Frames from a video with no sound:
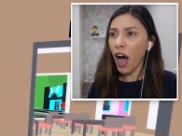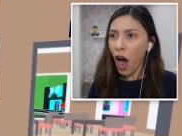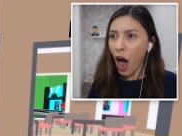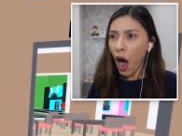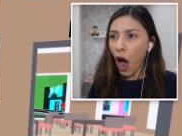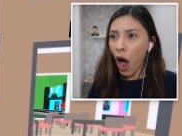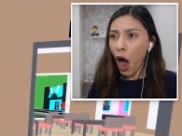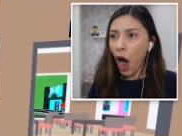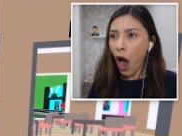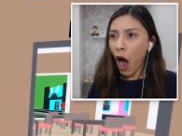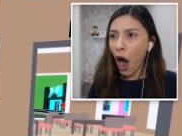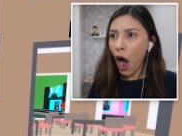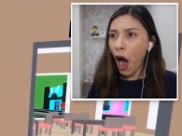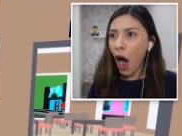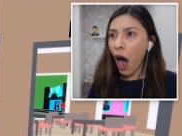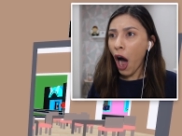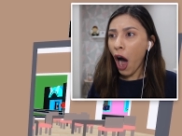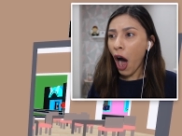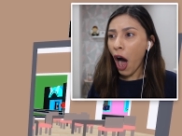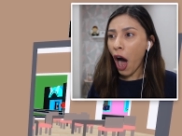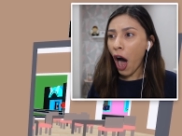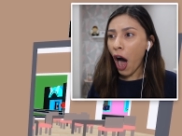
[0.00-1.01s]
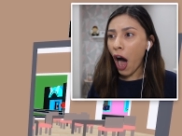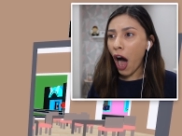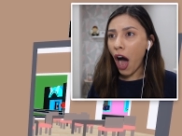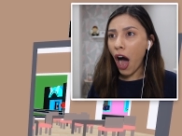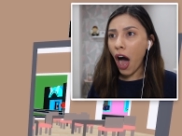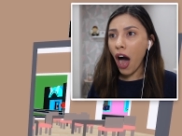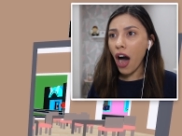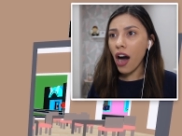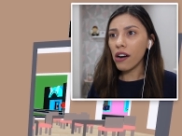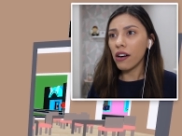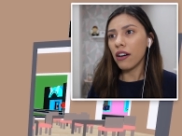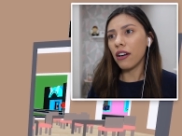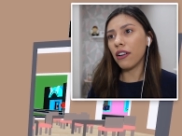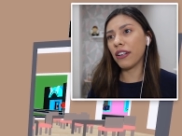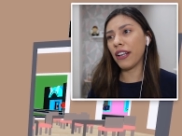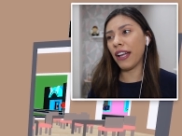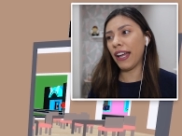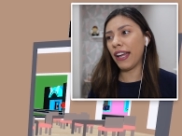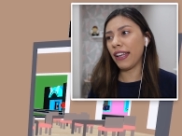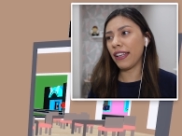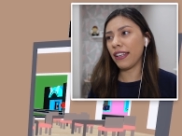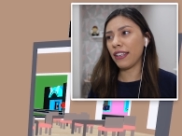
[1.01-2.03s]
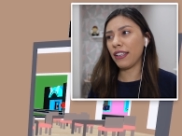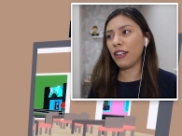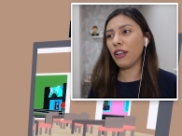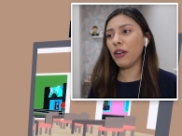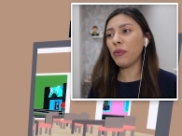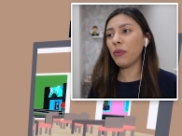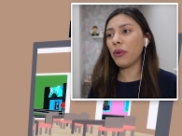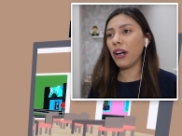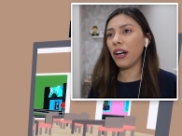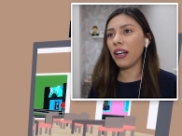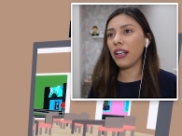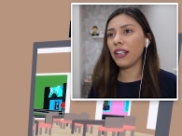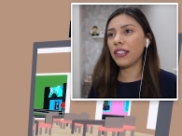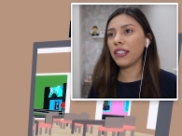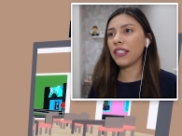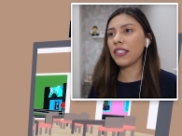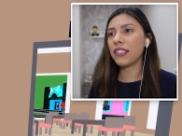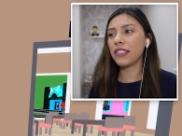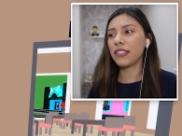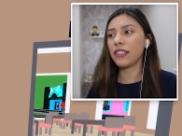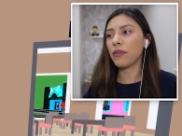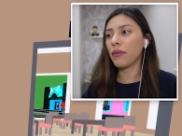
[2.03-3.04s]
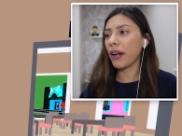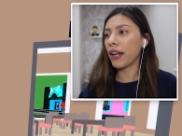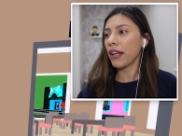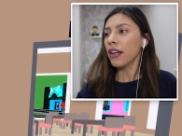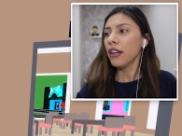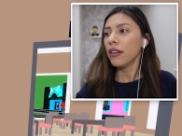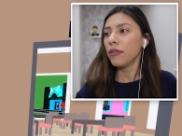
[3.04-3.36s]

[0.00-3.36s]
Oh okay, you know what? This isn't right.